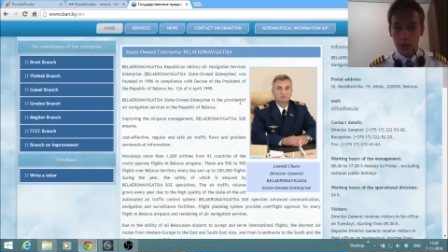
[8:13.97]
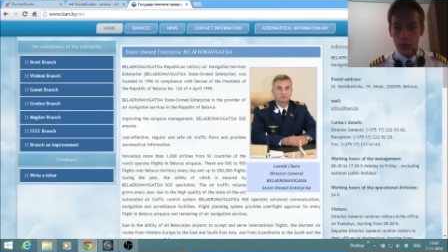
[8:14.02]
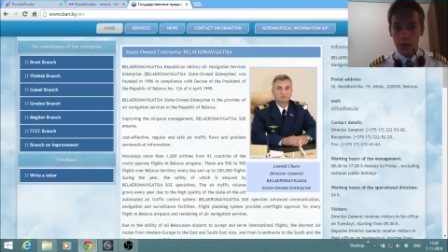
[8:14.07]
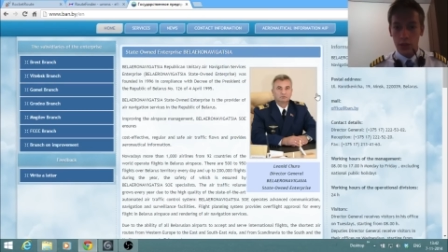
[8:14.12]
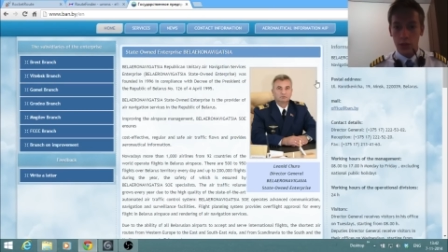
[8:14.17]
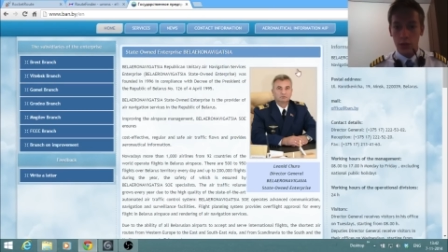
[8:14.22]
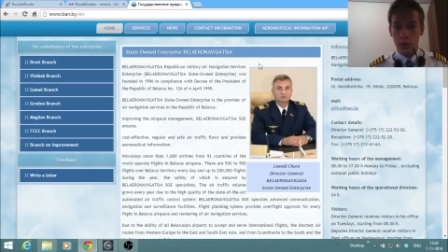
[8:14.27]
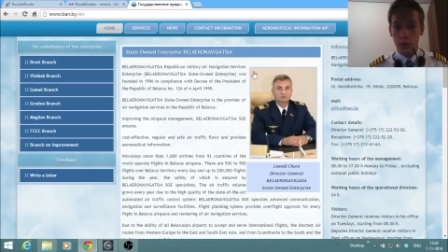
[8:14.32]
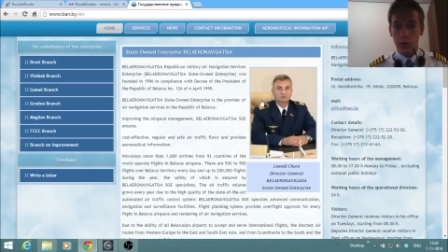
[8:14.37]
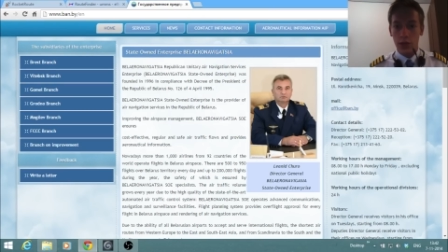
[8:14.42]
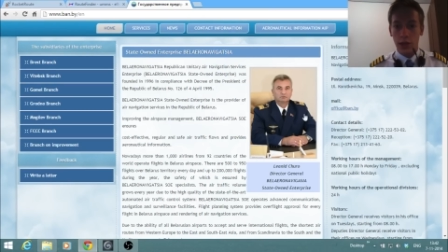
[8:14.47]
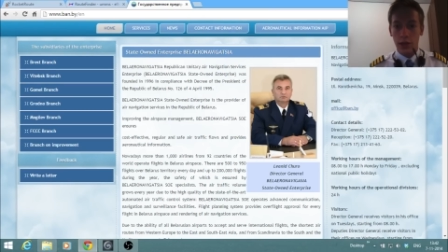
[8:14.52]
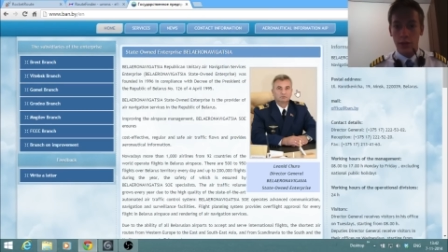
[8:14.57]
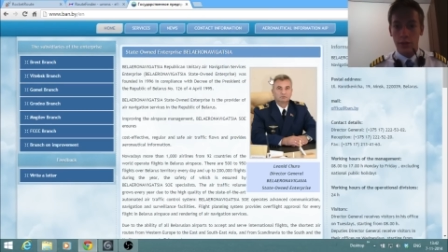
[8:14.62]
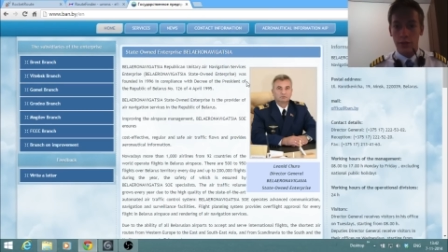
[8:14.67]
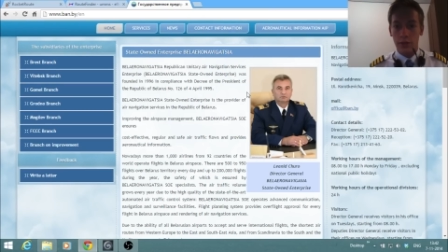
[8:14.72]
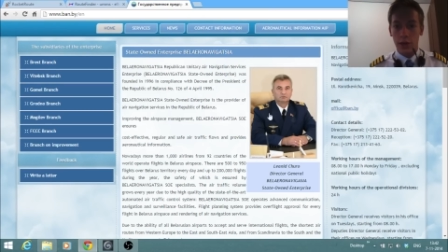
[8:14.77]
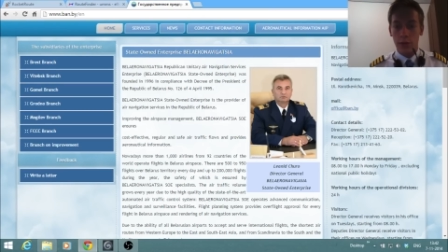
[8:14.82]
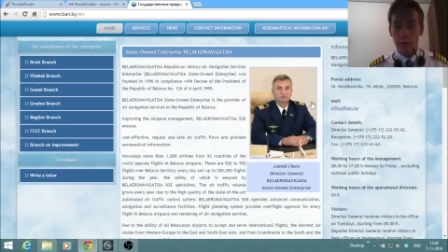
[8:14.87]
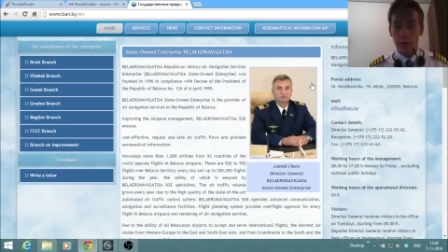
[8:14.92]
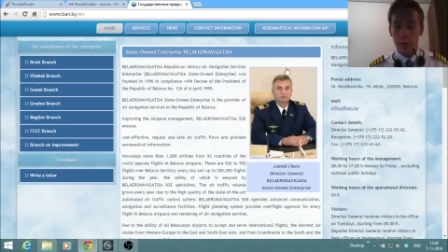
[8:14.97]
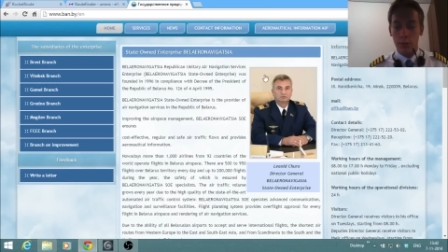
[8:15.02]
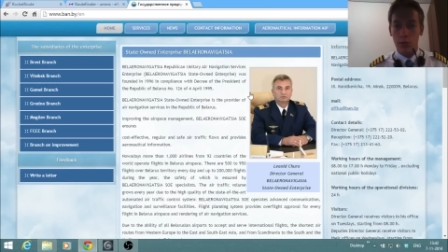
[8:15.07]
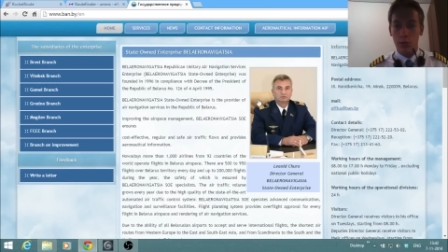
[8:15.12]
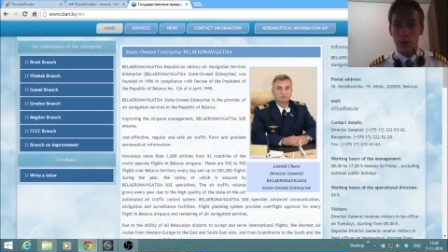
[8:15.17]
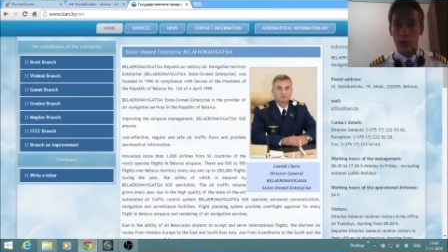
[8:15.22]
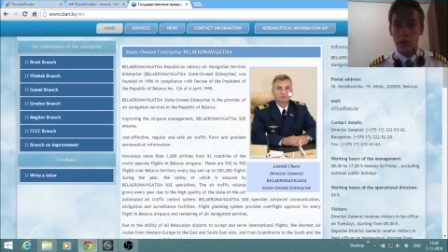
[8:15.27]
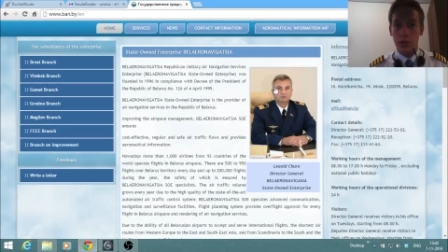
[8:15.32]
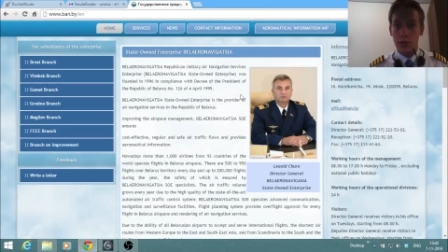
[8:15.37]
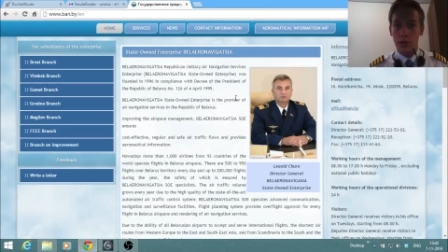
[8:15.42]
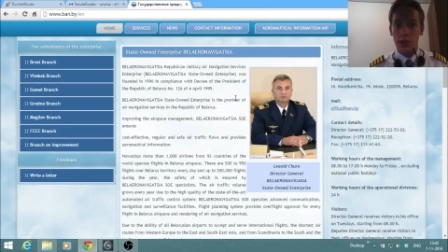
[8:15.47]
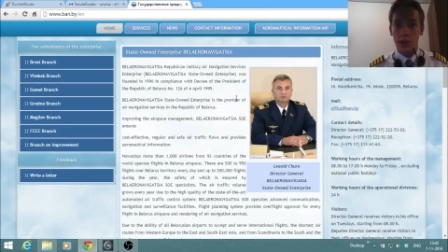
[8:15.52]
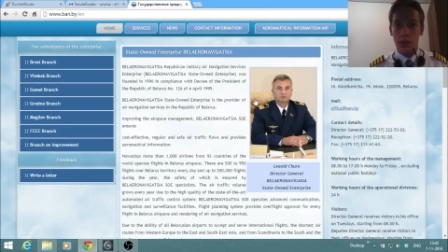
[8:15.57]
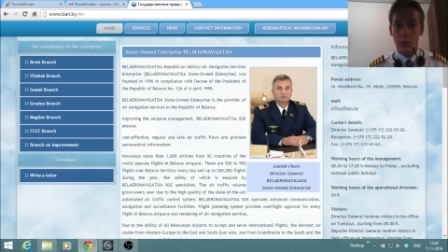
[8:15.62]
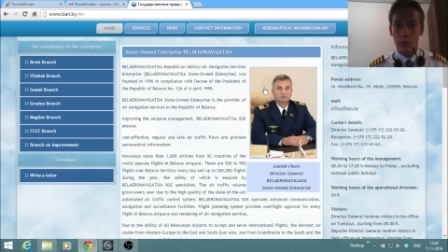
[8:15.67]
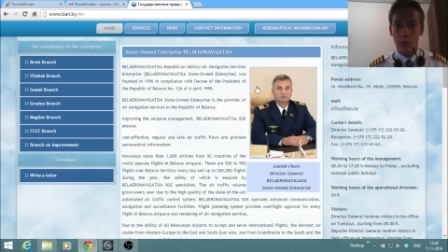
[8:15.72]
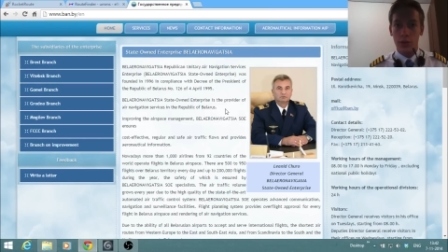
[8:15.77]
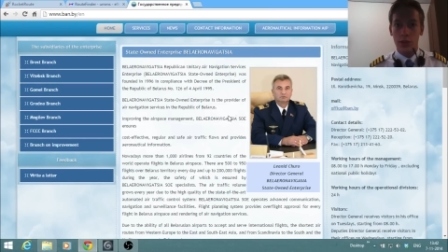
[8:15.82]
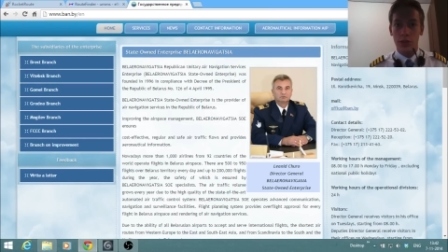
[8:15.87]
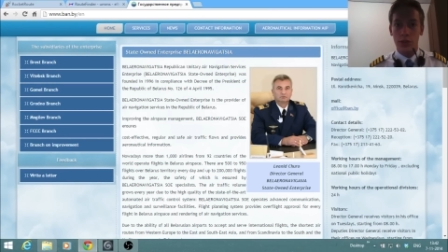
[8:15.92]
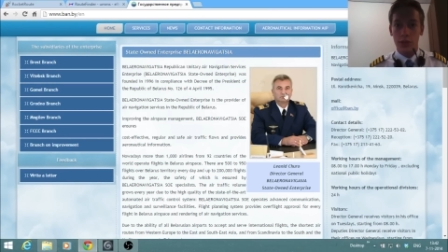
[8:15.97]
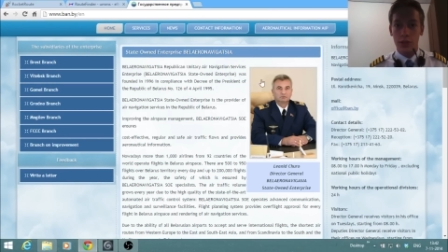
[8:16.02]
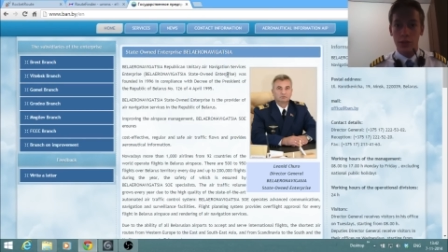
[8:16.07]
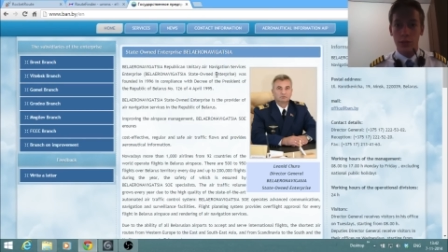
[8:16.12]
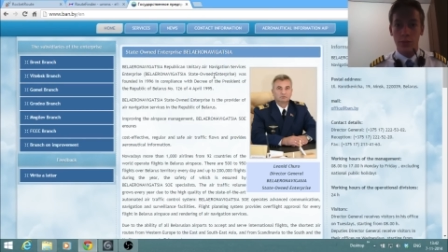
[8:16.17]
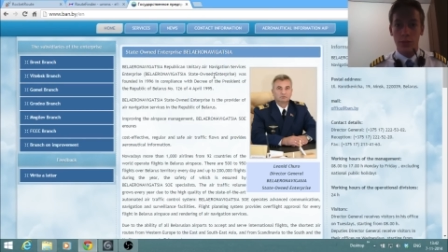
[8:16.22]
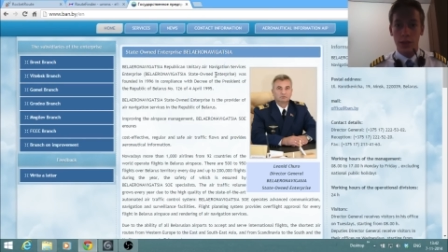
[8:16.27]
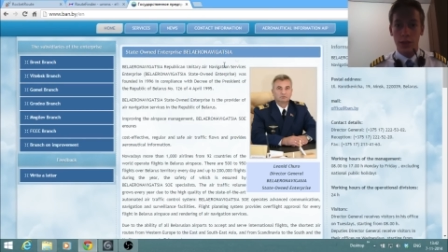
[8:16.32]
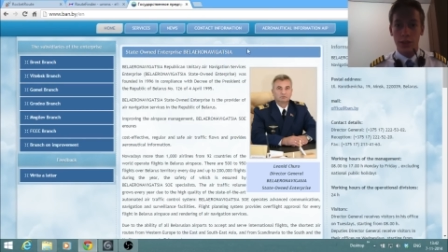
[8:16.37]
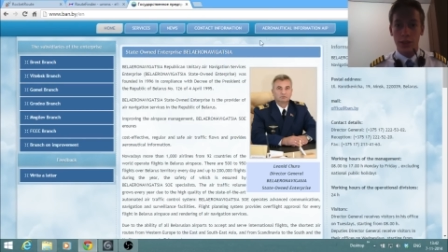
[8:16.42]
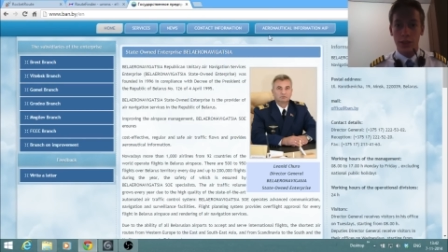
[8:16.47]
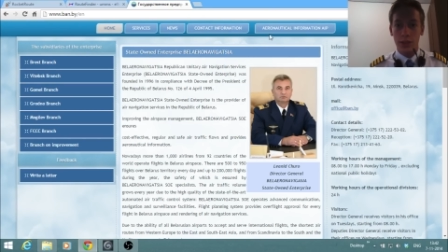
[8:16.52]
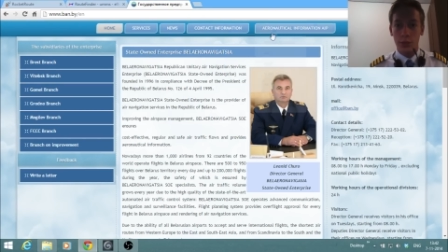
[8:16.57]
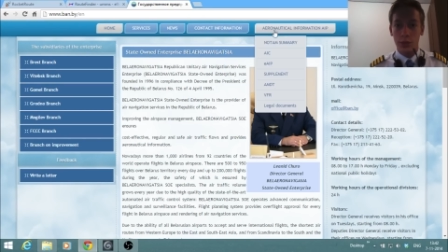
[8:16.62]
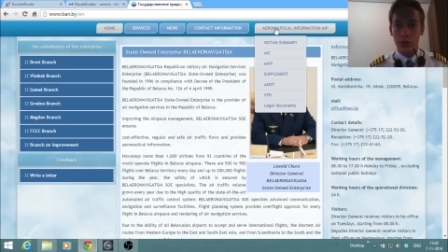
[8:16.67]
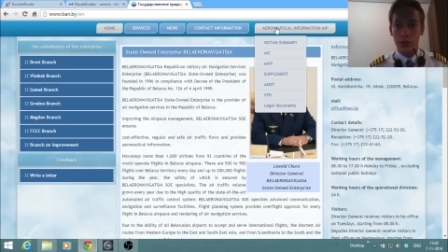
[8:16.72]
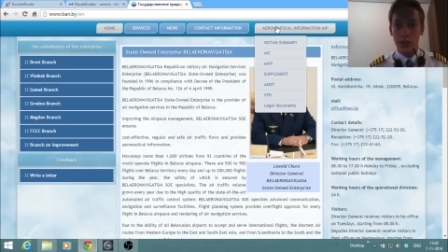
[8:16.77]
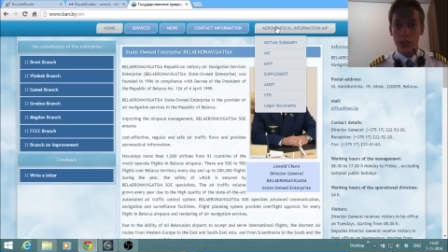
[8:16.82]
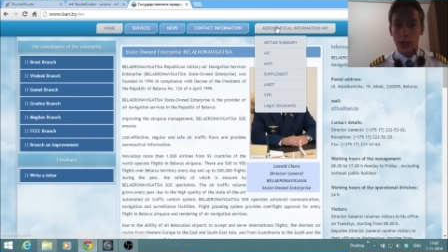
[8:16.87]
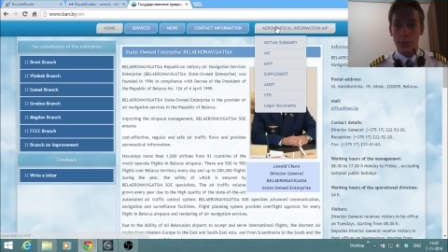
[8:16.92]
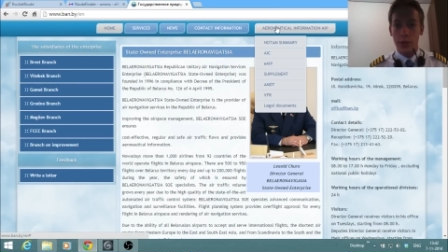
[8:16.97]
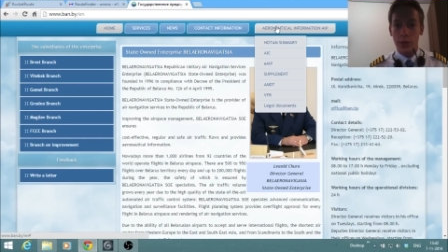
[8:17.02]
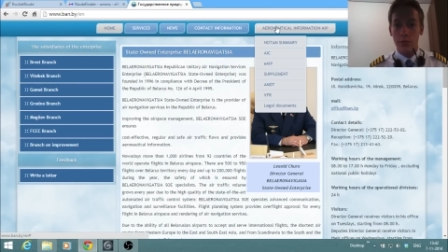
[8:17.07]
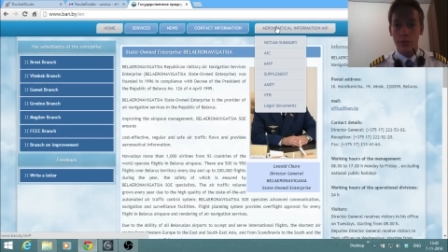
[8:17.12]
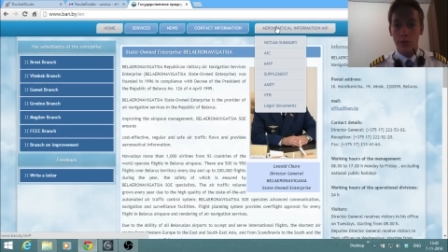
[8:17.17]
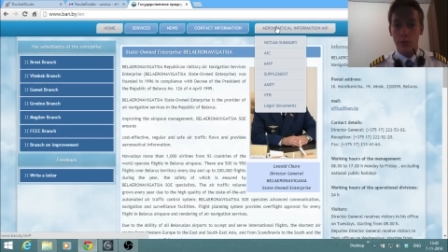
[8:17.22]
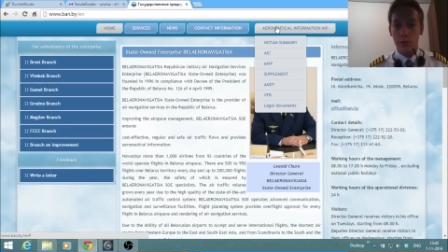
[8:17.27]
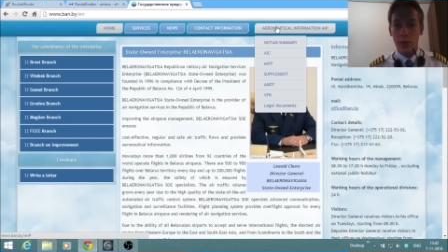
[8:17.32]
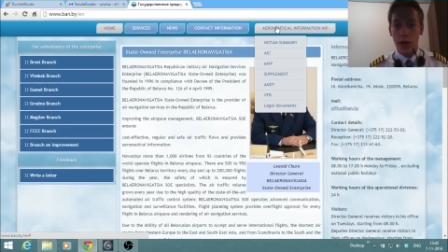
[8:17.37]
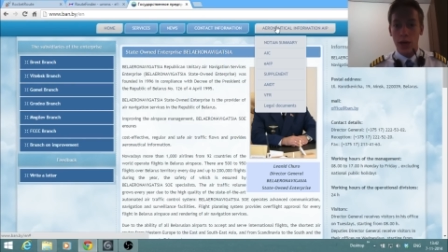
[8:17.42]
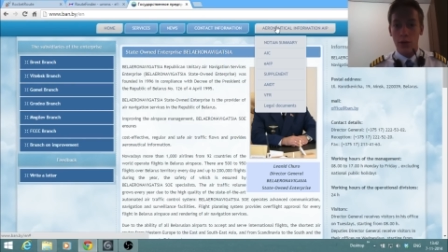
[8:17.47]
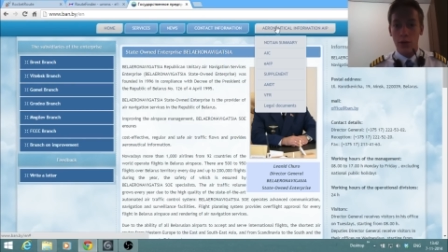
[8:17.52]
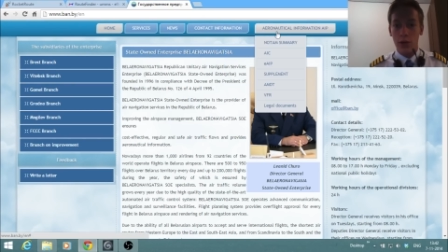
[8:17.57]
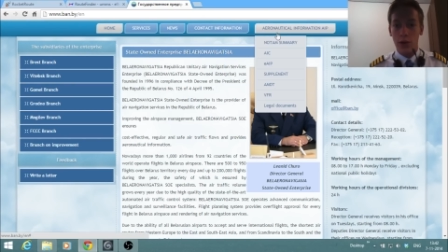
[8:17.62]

This looks like a very important uh, person, but we'll skip him from now,